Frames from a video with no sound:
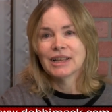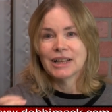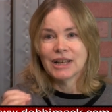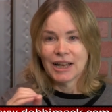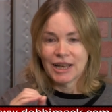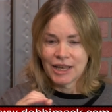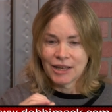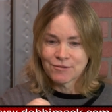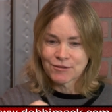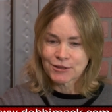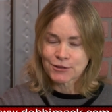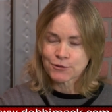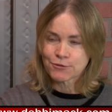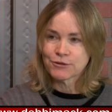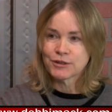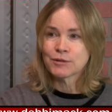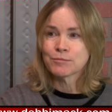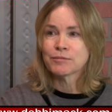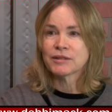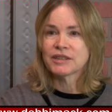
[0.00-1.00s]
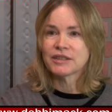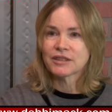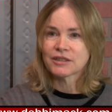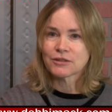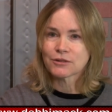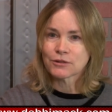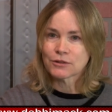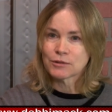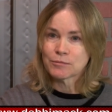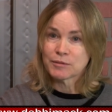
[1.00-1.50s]
I have a screenplay that's
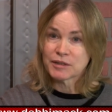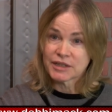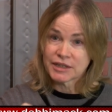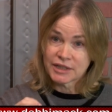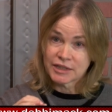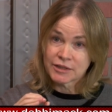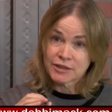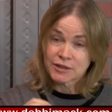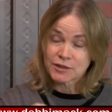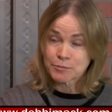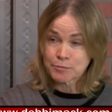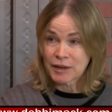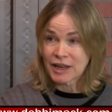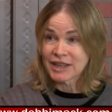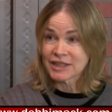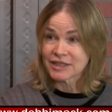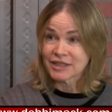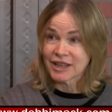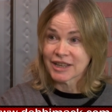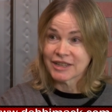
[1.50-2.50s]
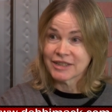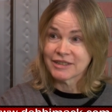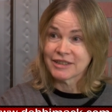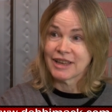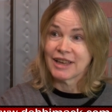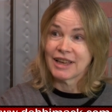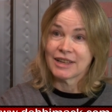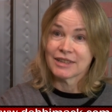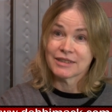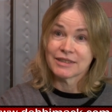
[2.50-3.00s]
going to be in the spotlight at